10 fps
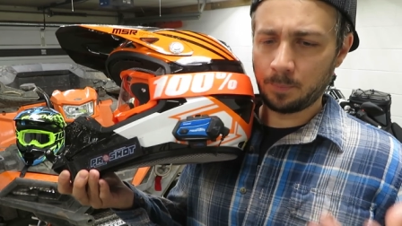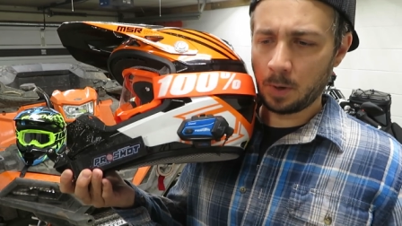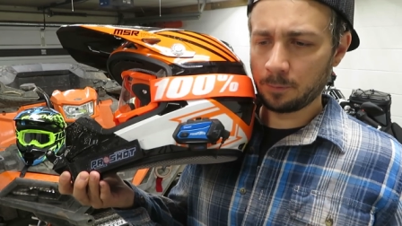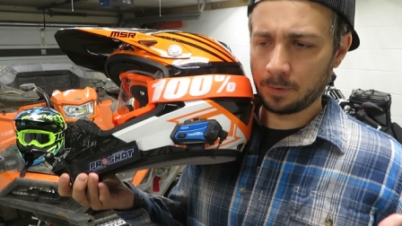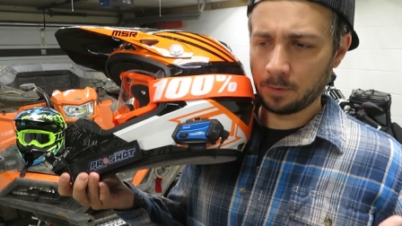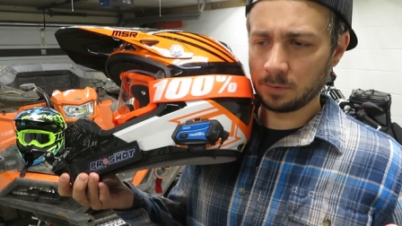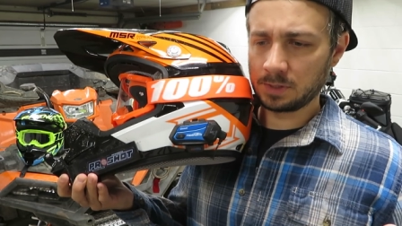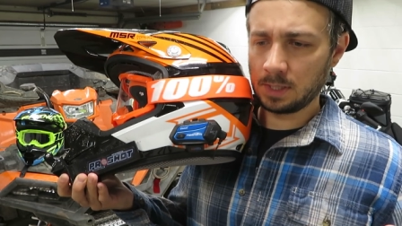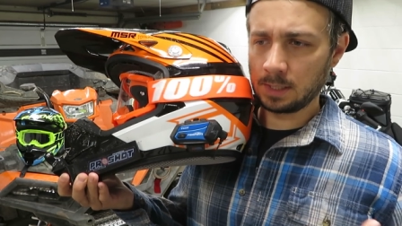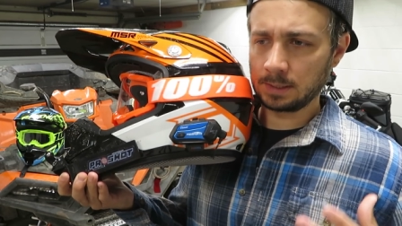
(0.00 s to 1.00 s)
both of
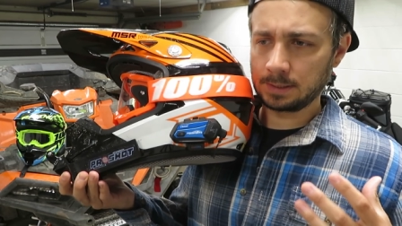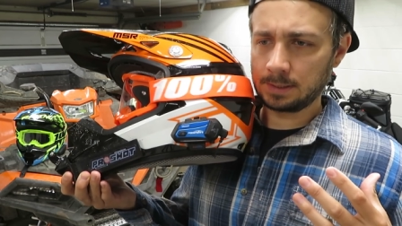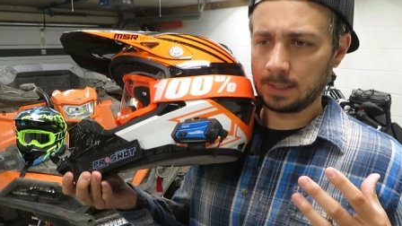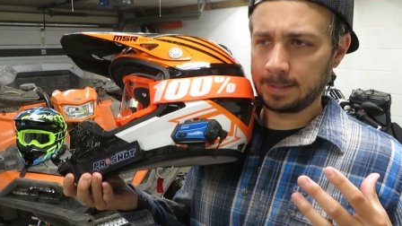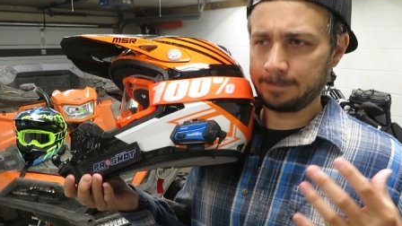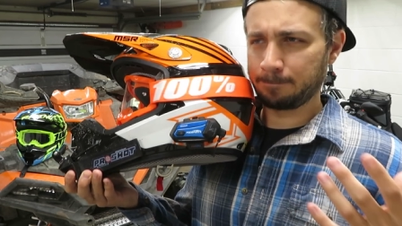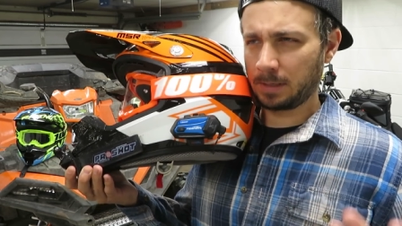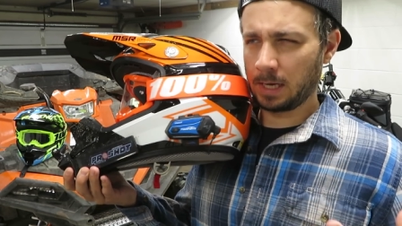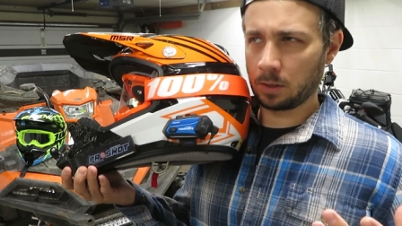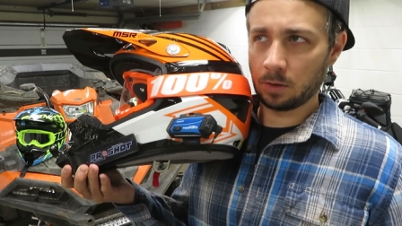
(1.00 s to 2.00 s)
those things, um,
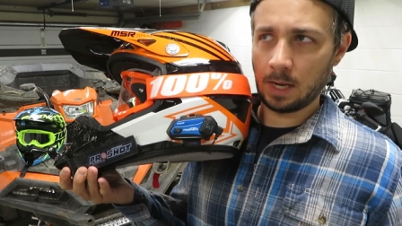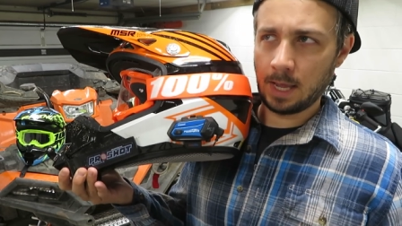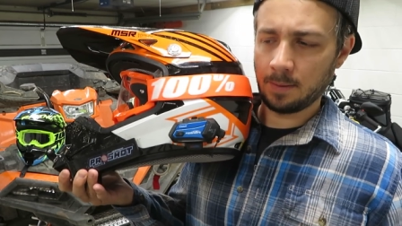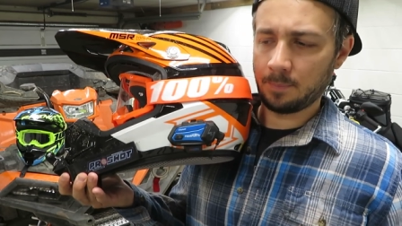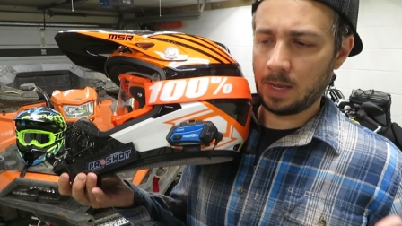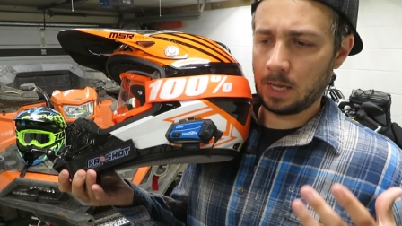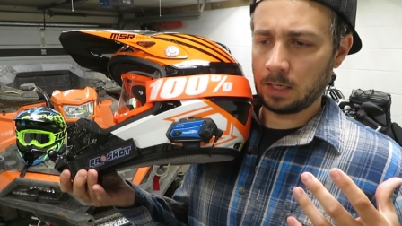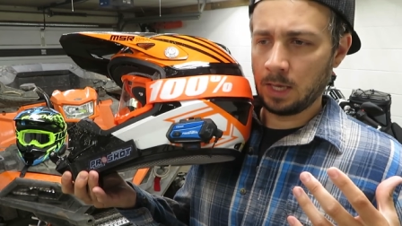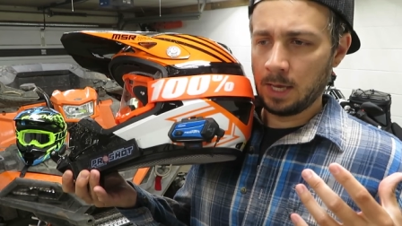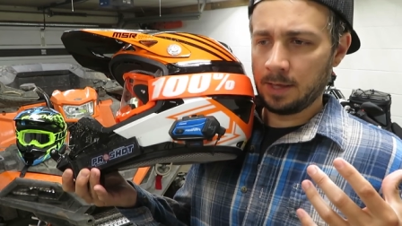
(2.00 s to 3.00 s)
kind of good and
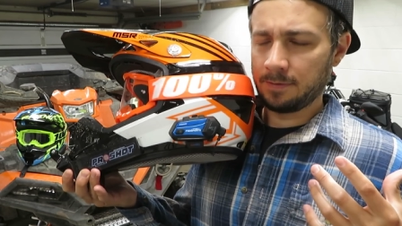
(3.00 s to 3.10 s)
bad,